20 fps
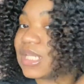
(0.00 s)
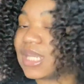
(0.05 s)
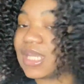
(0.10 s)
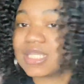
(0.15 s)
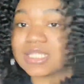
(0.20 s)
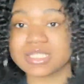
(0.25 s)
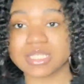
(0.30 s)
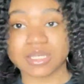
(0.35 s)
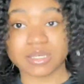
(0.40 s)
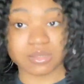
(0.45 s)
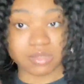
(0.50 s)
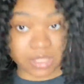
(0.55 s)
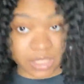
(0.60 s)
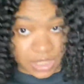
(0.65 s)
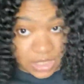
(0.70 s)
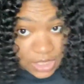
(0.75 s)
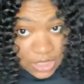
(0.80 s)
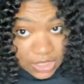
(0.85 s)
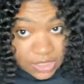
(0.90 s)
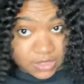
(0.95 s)
That's
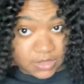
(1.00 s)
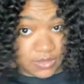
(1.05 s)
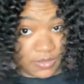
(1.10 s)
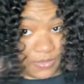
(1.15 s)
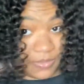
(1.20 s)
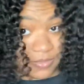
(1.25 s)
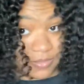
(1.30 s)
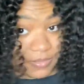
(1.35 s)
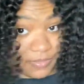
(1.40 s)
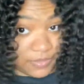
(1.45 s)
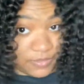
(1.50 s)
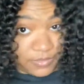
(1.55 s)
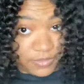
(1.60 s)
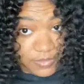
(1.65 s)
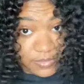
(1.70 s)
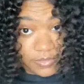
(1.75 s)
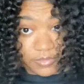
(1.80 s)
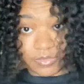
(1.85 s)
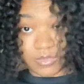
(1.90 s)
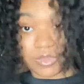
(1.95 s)
okay.
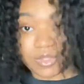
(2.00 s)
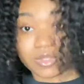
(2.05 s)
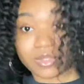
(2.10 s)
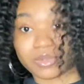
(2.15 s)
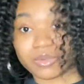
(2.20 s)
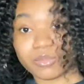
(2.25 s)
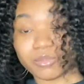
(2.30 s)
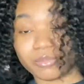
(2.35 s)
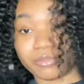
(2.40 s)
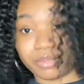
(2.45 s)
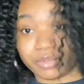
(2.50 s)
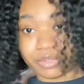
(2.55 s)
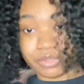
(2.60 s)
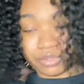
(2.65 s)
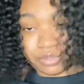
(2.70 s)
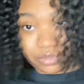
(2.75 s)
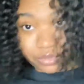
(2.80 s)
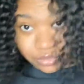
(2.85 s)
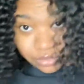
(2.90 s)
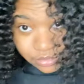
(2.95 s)

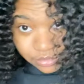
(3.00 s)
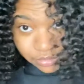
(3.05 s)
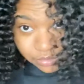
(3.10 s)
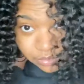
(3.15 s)
Boom.